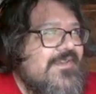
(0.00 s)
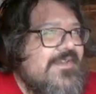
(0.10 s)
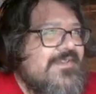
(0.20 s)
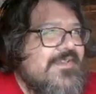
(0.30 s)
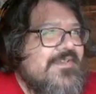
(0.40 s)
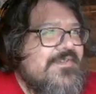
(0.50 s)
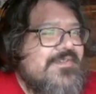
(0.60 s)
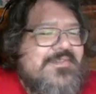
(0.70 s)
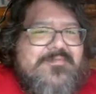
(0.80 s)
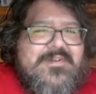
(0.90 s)
it's like you
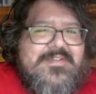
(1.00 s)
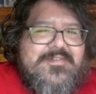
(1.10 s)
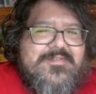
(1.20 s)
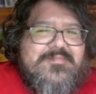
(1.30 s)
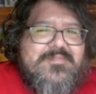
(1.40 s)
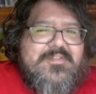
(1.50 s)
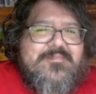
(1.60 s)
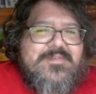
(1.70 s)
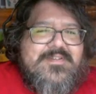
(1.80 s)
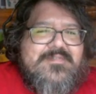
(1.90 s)
still want your
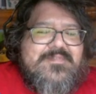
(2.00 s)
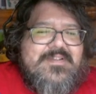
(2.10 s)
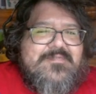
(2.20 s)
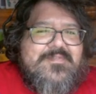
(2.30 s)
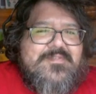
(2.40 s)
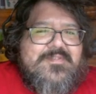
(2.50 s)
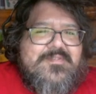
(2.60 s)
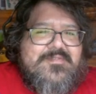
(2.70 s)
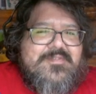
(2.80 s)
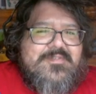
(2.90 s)
diploma even after
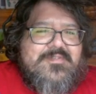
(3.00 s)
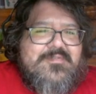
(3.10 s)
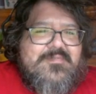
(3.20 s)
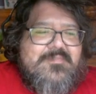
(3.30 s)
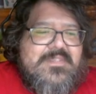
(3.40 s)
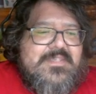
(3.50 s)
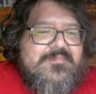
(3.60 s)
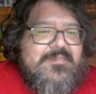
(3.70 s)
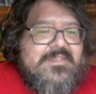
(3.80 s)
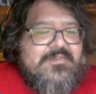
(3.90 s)
you
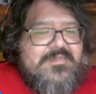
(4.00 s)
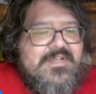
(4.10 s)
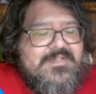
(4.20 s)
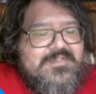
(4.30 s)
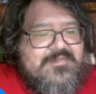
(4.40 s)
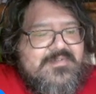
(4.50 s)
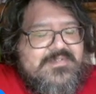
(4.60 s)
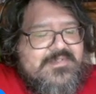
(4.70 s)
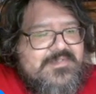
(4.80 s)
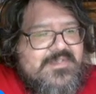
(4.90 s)
met those
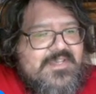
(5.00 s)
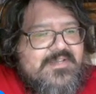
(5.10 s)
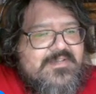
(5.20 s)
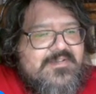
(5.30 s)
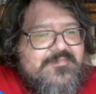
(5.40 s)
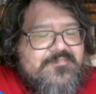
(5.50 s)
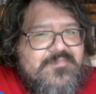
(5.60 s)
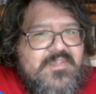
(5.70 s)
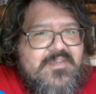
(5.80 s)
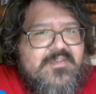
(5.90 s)
consequences, and,
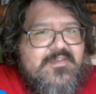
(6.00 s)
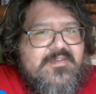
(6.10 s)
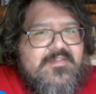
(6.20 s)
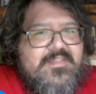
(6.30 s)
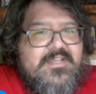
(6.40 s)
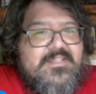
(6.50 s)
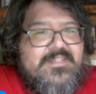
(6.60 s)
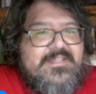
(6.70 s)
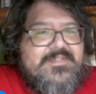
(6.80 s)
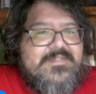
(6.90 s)
like,
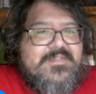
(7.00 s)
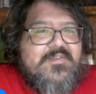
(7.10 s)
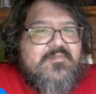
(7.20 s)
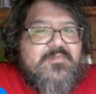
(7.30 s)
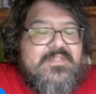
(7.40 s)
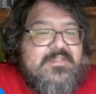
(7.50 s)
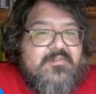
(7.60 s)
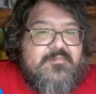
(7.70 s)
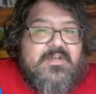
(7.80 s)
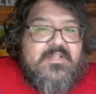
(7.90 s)
unless you're willing to
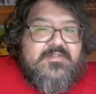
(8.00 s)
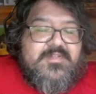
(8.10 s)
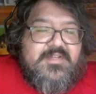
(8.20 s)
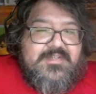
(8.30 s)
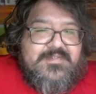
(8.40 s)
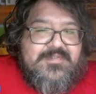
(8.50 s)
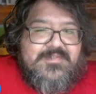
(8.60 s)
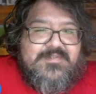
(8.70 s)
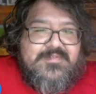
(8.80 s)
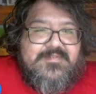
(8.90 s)

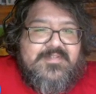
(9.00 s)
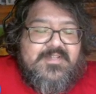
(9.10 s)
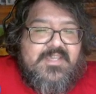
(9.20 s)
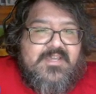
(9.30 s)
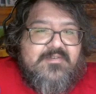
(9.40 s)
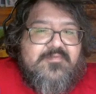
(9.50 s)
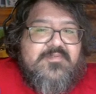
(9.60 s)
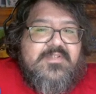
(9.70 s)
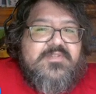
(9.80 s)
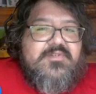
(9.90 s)
apologize, then yeah, cool,
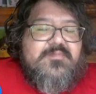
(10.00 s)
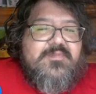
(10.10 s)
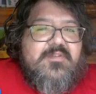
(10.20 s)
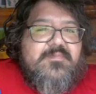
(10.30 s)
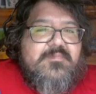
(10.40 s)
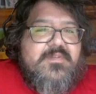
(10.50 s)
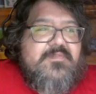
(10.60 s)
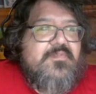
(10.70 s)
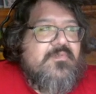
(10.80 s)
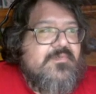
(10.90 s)
get your diploma, but
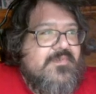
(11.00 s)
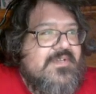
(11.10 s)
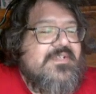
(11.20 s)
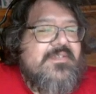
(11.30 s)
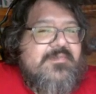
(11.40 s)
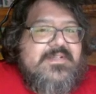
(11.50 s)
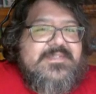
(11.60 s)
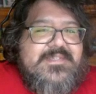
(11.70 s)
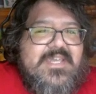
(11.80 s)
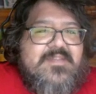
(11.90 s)
if you really wanna
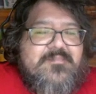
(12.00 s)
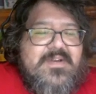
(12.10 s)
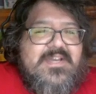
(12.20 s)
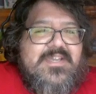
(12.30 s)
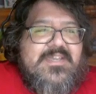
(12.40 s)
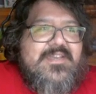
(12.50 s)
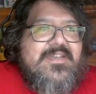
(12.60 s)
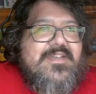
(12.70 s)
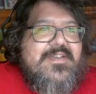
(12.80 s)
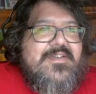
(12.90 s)
stand by
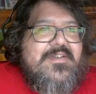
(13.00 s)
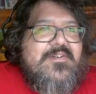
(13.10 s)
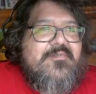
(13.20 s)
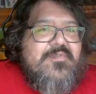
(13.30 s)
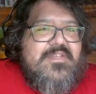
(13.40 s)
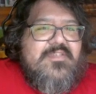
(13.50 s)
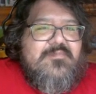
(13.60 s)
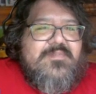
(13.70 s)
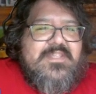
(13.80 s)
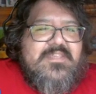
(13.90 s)
what you
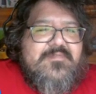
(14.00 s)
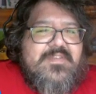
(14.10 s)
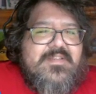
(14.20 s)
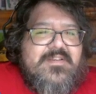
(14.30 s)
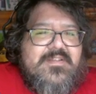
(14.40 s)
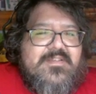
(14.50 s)
believe in,